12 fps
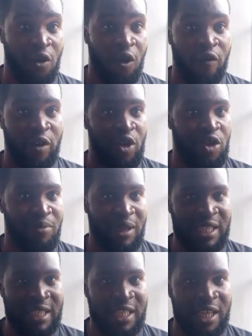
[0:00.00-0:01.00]
of irrigation
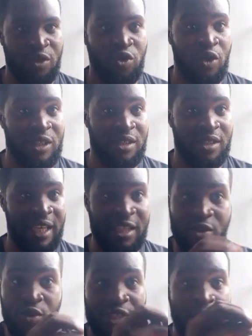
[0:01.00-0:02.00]
materials. Just
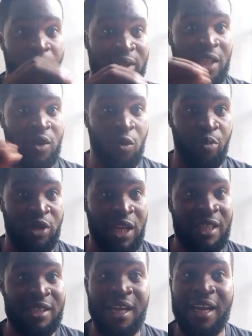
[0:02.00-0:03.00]
get those important
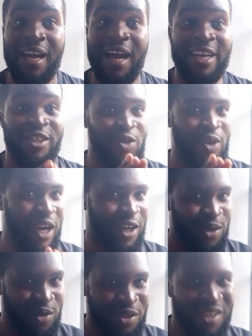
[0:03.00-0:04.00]
components and you are
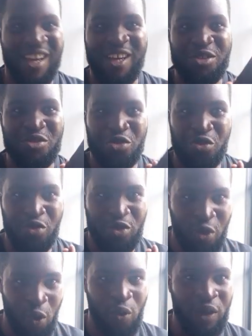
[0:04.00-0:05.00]
good to
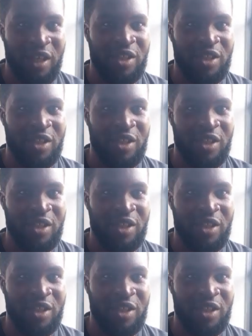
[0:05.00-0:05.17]
go.